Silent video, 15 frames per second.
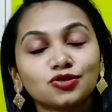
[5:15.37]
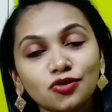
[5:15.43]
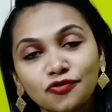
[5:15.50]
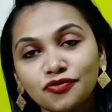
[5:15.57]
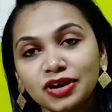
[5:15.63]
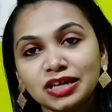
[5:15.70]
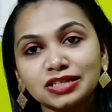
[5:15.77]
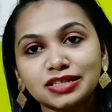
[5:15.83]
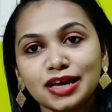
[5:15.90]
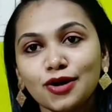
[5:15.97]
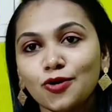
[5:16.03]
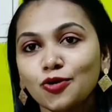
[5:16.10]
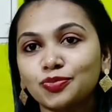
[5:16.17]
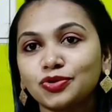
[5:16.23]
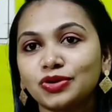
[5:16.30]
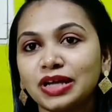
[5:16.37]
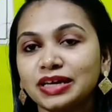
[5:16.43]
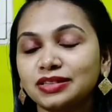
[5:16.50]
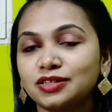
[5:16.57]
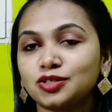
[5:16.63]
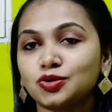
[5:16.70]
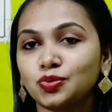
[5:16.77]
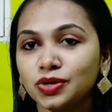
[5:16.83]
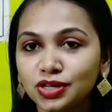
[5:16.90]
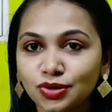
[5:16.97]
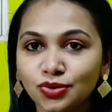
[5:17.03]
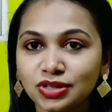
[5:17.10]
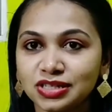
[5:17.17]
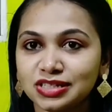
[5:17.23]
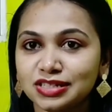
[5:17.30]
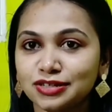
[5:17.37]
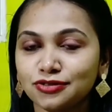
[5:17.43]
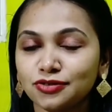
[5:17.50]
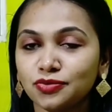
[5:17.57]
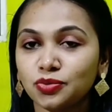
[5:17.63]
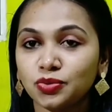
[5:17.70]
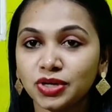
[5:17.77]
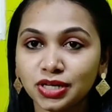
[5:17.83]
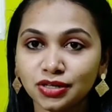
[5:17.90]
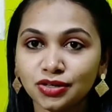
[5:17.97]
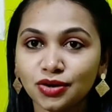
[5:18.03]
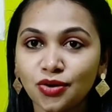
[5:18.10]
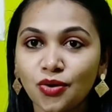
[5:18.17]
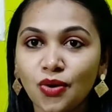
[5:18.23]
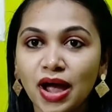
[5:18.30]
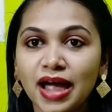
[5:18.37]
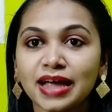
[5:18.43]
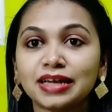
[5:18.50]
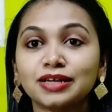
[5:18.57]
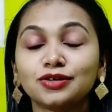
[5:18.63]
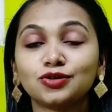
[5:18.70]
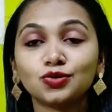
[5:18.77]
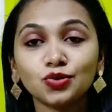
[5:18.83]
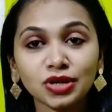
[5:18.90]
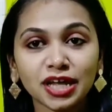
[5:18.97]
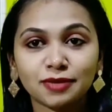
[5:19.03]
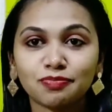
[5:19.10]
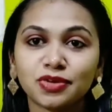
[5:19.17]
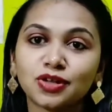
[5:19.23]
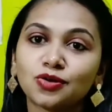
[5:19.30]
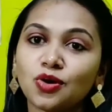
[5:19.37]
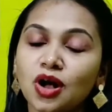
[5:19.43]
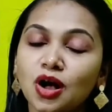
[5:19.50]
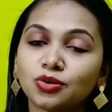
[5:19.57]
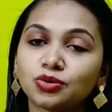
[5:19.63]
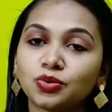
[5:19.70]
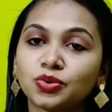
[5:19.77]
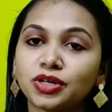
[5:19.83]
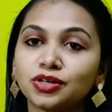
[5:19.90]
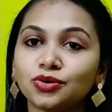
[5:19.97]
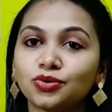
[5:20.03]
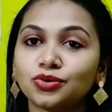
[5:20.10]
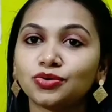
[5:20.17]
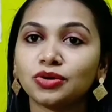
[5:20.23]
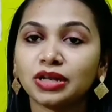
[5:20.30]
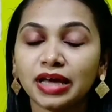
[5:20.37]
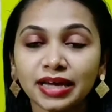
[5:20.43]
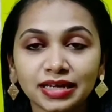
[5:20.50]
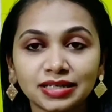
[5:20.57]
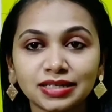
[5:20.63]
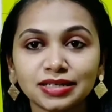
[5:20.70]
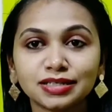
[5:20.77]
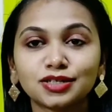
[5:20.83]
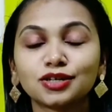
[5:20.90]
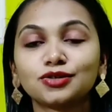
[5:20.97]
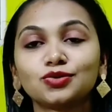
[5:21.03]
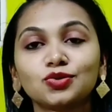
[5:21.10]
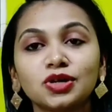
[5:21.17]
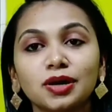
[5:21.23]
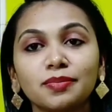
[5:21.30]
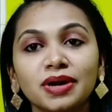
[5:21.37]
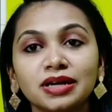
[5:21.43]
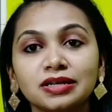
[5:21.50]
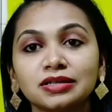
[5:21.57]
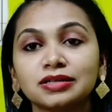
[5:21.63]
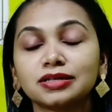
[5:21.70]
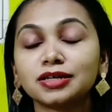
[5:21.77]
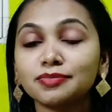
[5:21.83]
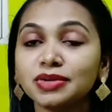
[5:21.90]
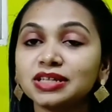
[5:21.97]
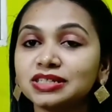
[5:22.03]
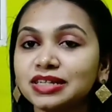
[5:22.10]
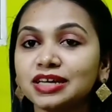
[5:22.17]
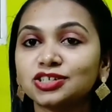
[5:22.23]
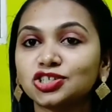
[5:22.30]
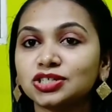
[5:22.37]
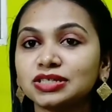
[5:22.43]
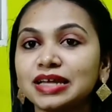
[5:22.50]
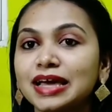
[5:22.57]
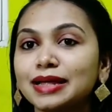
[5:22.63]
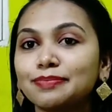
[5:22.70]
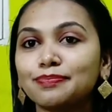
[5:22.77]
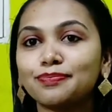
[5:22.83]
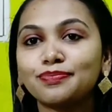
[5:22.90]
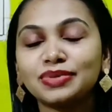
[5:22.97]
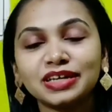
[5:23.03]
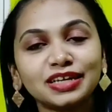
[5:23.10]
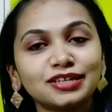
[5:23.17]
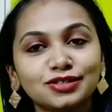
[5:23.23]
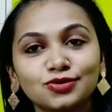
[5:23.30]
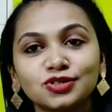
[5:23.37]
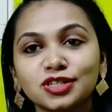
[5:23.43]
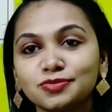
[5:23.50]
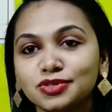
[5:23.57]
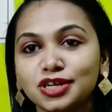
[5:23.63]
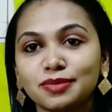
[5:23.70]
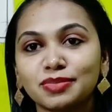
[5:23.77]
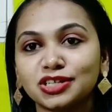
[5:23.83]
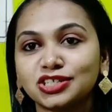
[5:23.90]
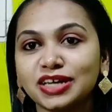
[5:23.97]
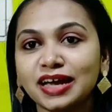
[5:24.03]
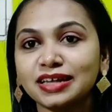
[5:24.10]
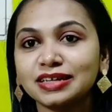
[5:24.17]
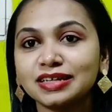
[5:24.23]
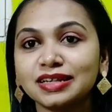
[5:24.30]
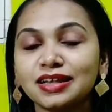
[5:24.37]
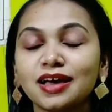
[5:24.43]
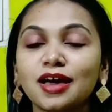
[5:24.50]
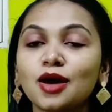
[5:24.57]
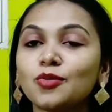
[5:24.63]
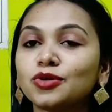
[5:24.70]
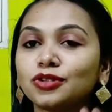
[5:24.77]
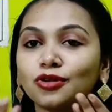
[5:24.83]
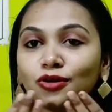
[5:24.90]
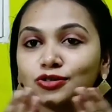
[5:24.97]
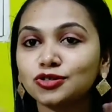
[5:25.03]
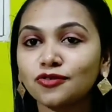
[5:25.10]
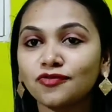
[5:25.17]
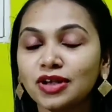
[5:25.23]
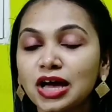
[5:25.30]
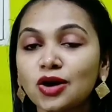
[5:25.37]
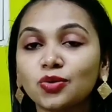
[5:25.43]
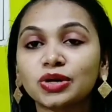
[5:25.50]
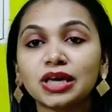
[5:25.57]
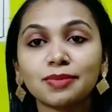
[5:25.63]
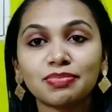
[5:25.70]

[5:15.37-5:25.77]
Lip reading: So friends, I hope you liked this video. This is the end of the video, and do let me know how the video you liked it. Do comment in the comment section, and please do subscribe my channel. Lots of love.